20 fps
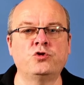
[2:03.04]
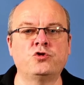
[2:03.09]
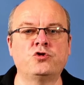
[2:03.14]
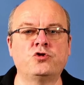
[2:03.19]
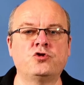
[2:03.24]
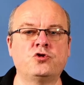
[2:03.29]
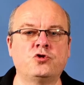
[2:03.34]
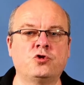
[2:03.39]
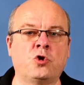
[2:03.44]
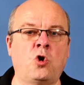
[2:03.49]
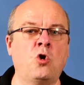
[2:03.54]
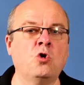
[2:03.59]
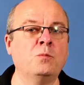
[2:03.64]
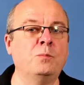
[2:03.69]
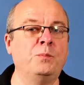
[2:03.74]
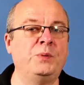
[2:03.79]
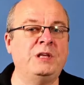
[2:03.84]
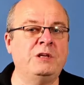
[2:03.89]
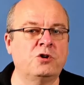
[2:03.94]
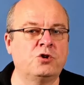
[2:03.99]
strong
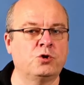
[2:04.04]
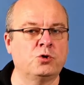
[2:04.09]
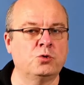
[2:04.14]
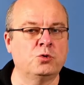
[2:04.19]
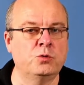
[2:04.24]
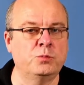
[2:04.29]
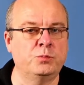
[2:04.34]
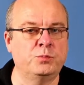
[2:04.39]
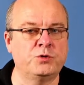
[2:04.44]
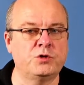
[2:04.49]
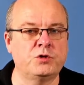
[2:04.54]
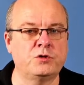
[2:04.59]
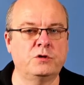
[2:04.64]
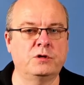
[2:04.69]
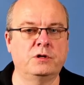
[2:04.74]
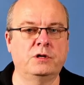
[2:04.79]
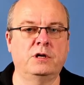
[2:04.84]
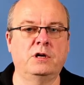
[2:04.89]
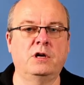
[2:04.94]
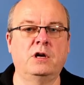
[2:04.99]
peer groups
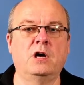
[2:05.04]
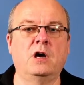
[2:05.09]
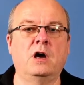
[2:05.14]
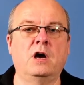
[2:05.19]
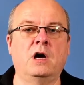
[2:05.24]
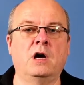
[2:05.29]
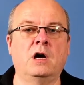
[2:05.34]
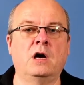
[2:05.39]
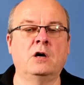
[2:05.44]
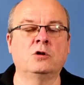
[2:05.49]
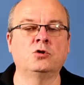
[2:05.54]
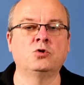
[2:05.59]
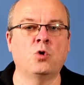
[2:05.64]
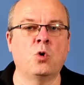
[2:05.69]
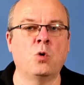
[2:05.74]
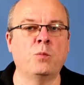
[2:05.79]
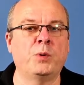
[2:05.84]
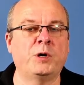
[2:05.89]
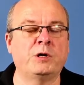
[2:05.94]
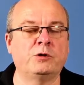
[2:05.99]
to
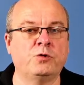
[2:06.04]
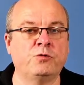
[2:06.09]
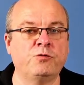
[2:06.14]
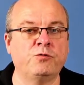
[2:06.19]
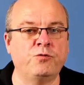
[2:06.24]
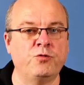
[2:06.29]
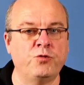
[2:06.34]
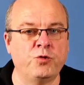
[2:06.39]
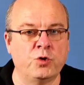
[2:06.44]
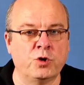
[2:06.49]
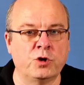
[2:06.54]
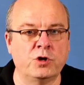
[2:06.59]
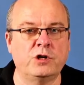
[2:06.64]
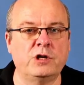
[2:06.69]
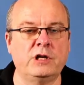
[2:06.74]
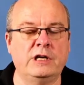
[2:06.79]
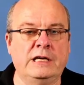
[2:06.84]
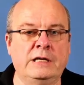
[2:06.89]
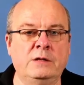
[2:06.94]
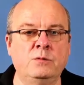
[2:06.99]
cooperate and
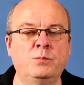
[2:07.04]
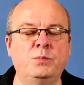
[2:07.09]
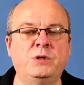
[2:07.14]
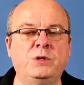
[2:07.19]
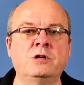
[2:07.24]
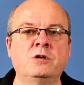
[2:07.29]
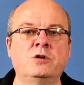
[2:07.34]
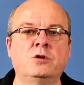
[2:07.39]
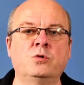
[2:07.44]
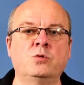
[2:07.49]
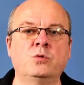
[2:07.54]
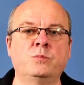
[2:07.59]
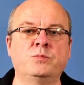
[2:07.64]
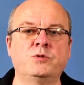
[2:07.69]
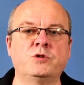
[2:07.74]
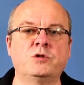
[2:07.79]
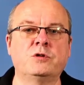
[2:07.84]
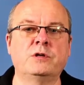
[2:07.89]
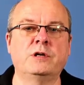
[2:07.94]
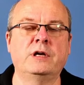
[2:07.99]
work in peer
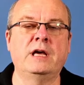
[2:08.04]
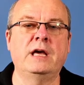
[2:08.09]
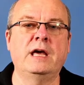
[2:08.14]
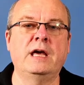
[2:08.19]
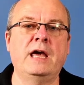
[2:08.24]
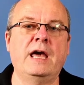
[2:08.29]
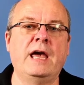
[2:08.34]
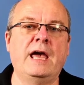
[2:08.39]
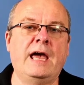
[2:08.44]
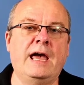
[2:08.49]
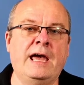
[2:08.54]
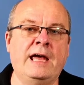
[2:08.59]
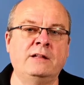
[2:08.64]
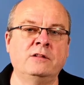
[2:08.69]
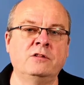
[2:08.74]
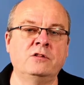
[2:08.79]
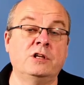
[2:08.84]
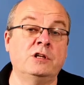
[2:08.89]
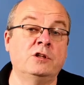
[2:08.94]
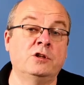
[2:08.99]
groups.
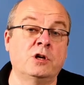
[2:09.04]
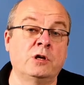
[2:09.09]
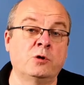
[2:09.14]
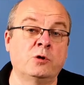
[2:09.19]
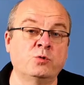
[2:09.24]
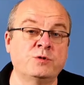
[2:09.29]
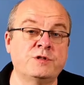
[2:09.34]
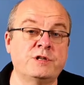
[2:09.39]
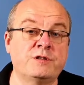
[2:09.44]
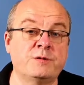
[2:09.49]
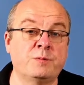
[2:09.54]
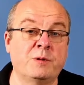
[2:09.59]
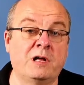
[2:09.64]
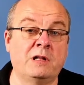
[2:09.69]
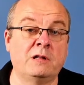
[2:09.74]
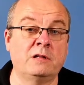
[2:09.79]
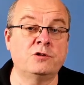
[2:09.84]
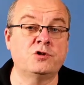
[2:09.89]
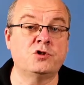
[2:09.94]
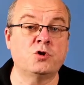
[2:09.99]
And it includes as
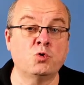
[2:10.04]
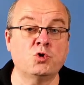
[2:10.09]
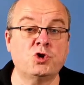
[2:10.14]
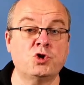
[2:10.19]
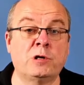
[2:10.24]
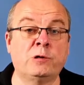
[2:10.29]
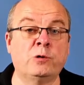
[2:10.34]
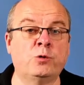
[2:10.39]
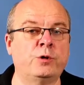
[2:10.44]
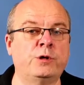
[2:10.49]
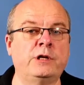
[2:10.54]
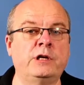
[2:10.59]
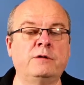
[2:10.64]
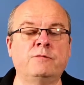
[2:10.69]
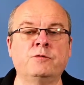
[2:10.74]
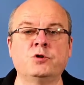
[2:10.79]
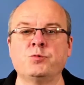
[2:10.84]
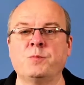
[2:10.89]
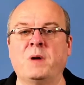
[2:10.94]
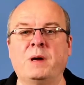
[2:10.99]
well social learning,
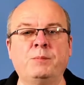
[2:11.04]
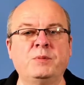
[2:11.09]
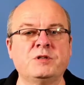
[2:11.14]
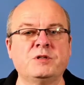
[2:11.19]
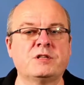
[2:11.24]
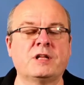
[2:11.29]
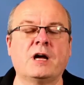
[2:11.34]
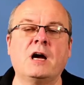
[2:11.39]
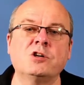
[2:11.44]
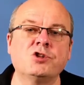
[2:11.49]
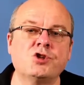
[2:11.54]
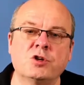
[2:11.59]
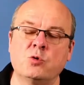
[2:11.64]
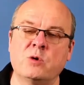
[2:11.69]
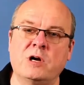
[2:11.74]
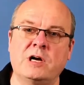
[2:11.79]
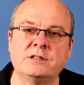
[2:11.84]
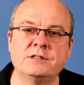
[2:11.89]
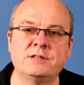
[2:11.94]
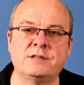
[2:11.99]
which might be structured
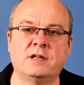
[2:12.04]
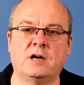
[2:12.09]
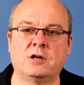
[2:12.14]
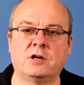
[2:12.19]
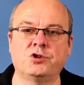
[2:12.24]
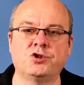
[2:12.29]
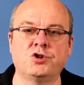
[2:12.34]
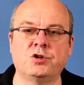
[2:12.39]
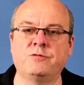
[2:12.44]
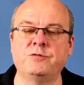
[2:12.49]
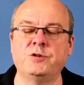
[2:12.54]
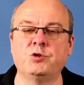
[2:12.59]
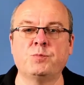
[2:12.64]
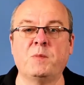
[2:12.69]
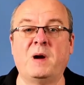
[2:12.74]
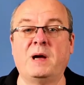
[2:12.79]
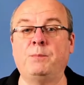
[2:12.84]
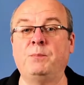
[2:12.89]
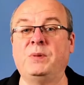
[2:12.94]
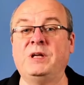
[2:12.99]
or unstructured, which
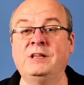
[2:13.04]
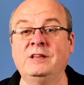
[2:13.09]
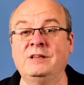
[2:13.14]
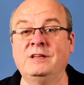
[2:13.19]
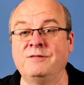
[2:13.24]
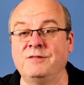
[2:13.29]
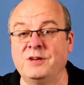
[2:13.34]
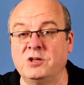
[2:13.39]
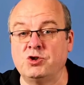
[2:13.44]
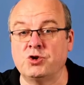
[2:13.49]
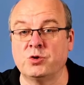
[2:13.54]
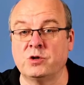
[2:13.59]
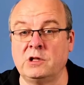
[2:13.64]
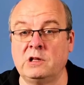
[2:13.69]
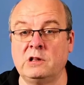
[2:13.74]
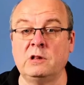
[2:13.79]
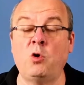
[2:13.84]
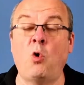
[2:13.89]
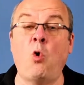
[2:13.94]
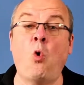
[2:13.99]
might be
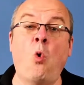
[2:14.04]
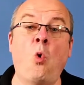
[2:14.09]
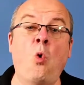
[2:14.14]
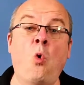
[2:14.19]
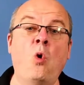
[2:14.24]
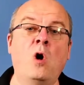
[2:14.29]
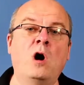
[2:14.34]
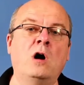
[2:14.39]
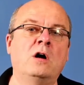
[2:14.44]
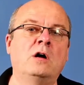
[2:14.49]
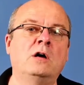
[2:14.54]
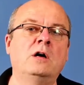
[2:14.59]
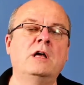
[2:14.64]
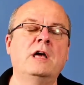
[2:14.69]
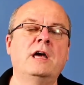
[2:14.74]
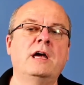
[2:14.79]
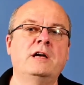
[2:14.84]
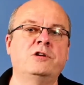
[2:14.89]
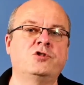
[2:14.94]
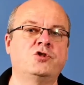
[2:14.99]
individual or
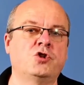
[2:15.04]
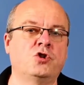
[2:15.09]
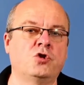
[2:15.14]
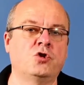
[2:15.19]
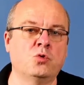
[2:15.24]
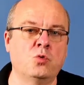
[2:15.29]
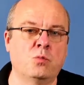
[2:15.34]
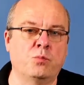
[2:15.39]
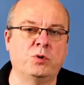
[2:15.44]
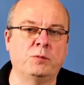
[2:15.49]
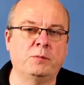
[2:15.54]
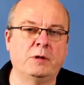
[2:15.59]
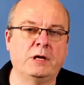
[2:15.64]
as a group.